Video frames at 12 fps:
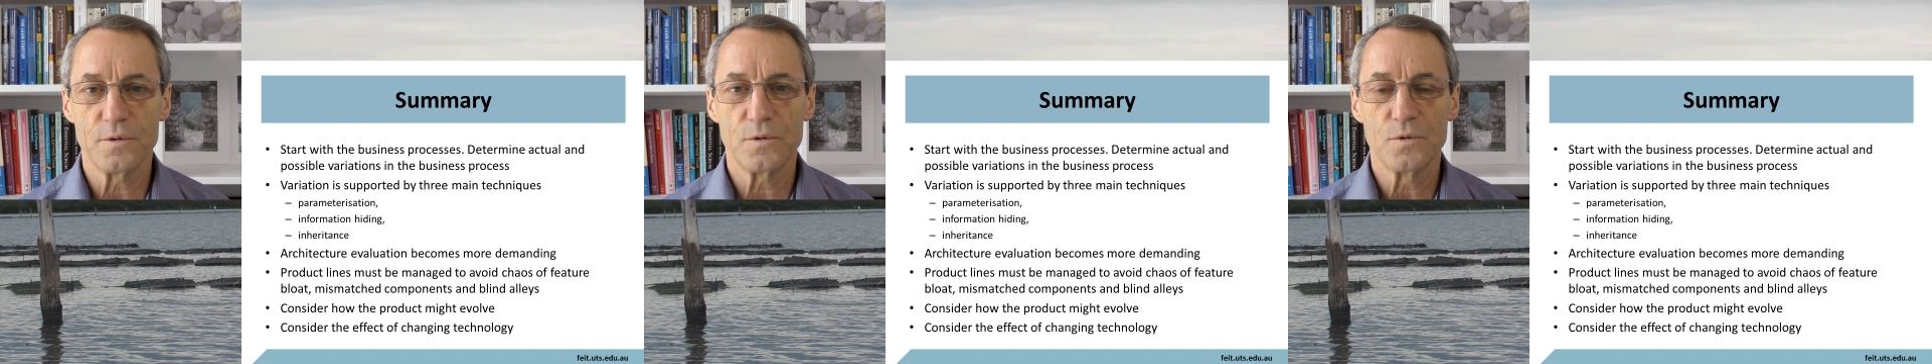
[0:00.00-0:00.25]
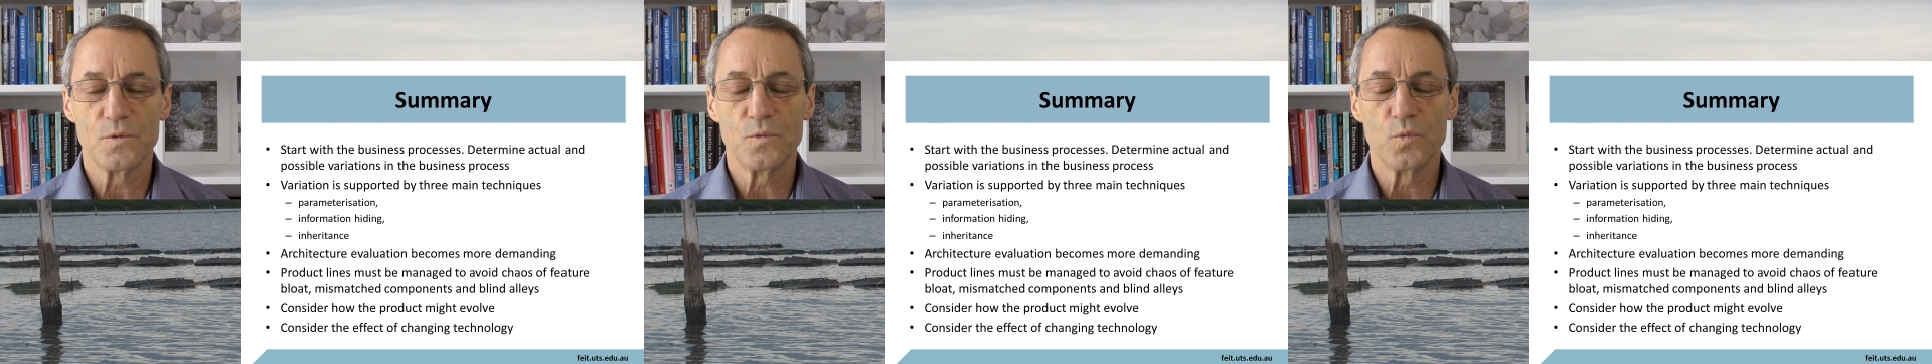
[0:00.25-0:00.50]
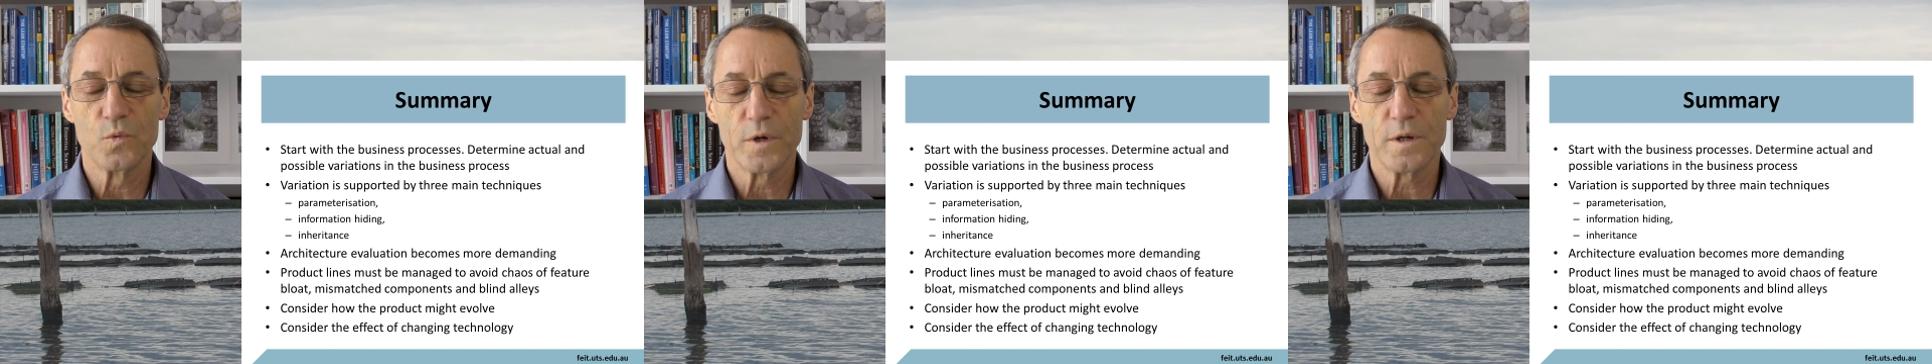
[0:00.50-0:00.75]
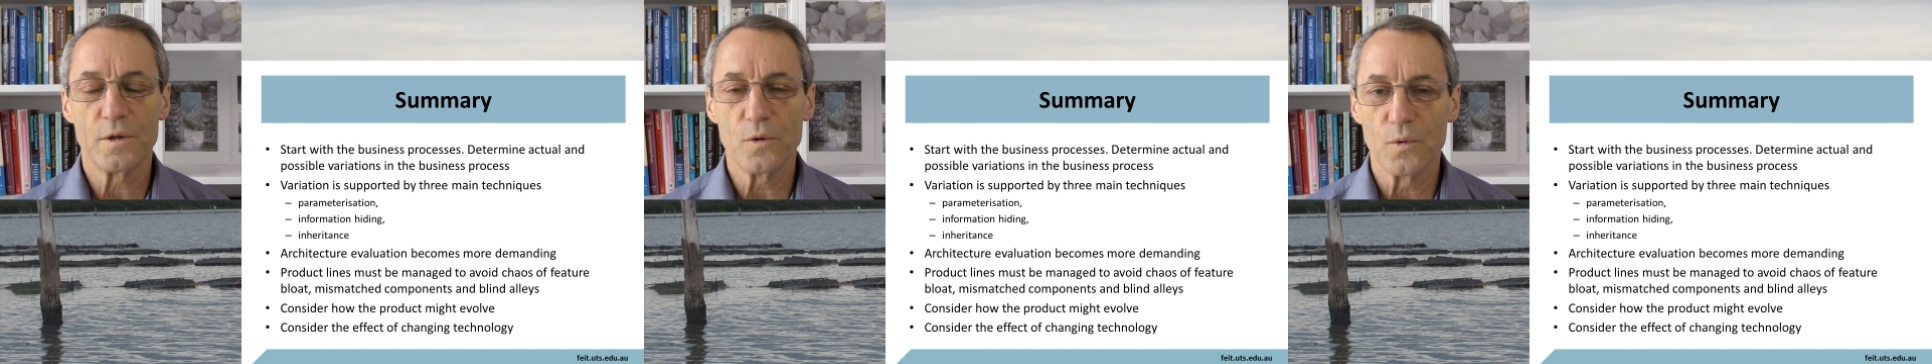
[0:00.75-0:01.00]
you
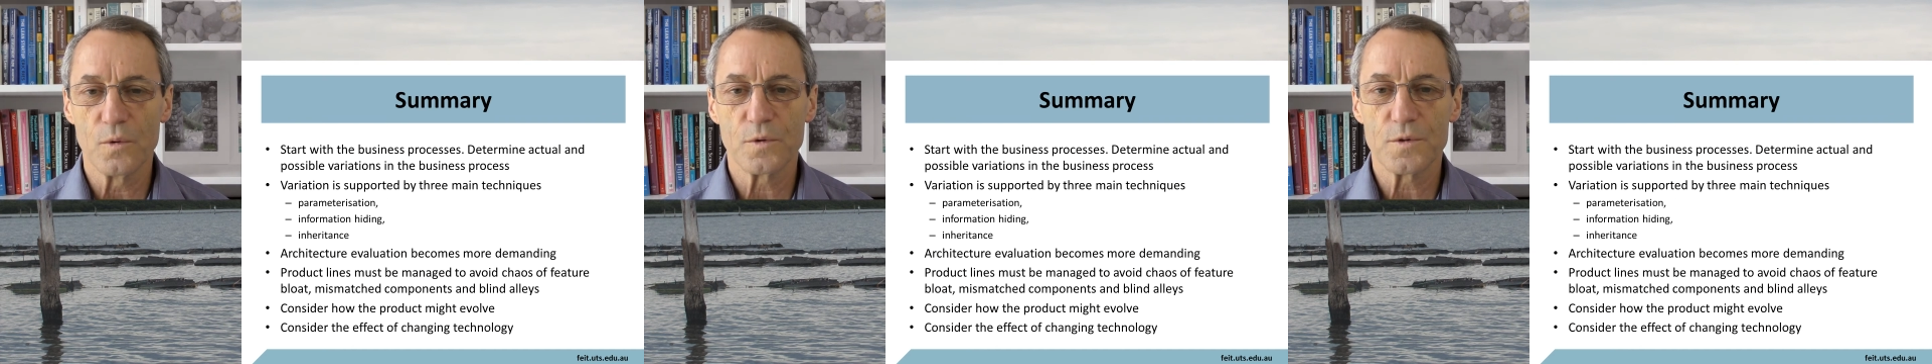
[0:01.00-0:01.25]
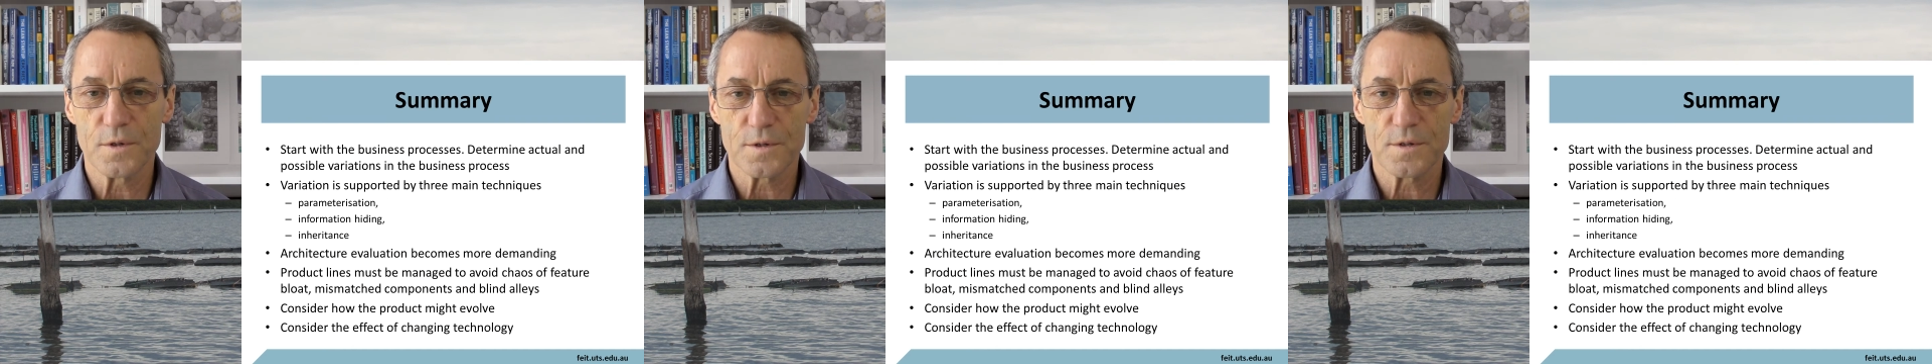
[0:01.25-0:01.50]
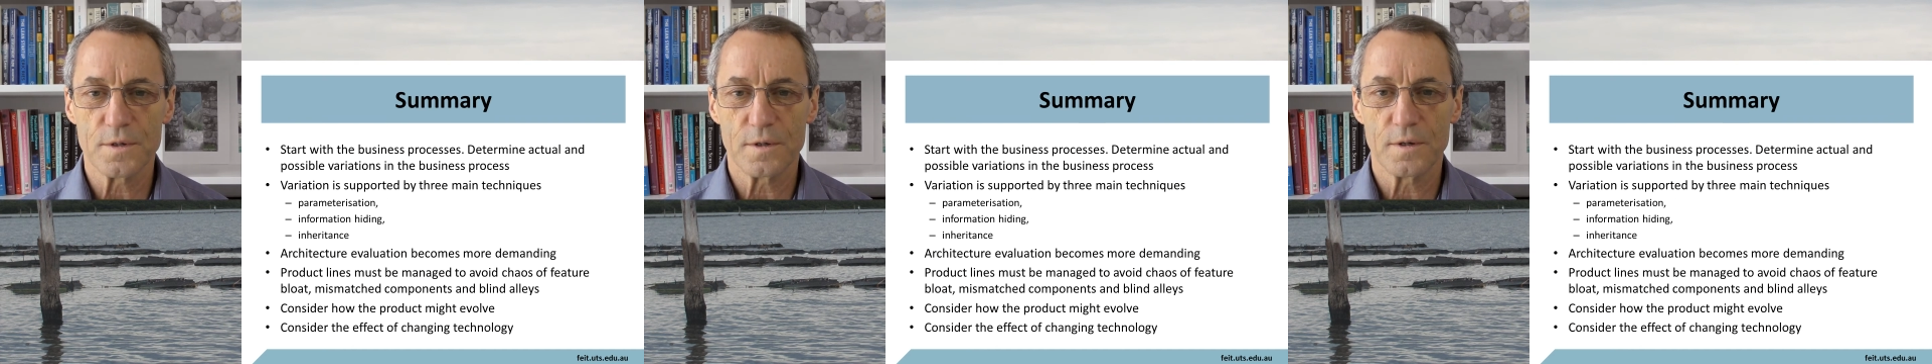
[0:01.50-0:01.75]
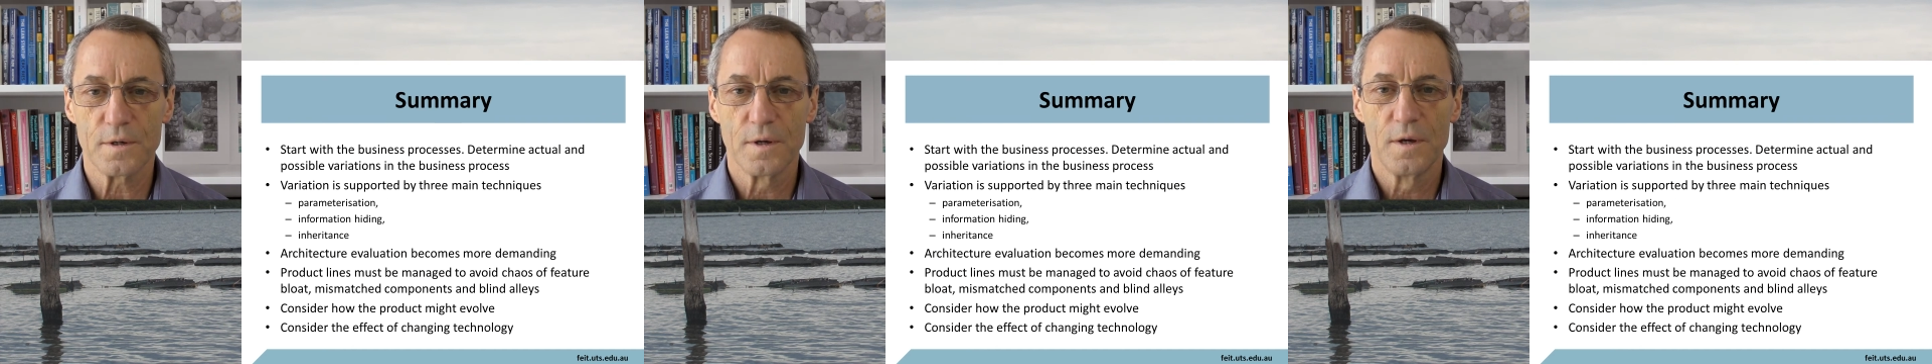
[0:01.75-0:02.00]
really ought to
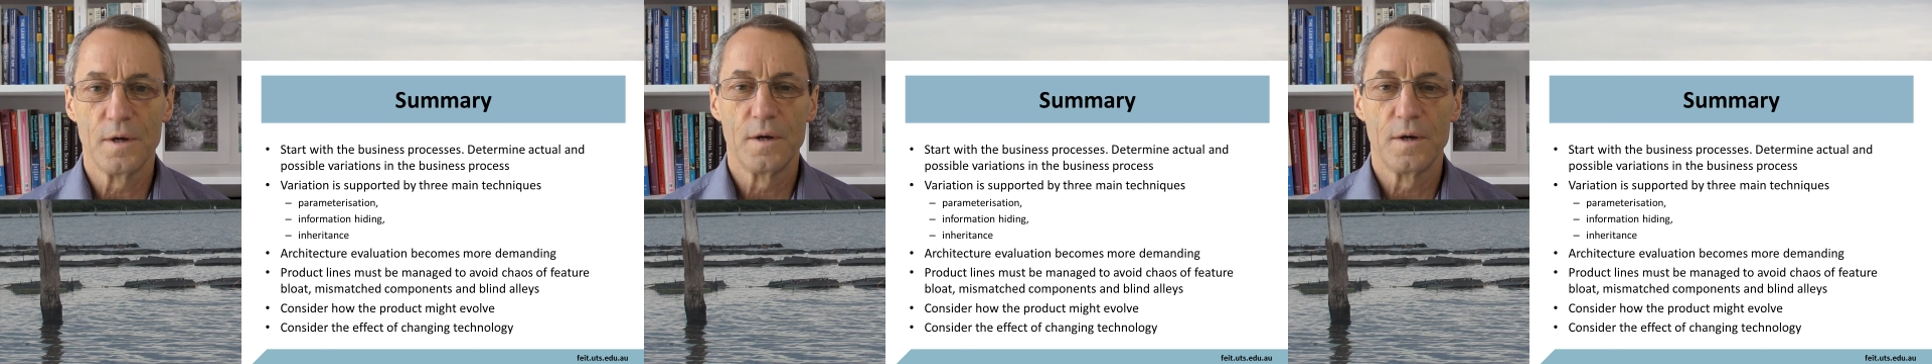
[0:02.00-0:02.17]
consider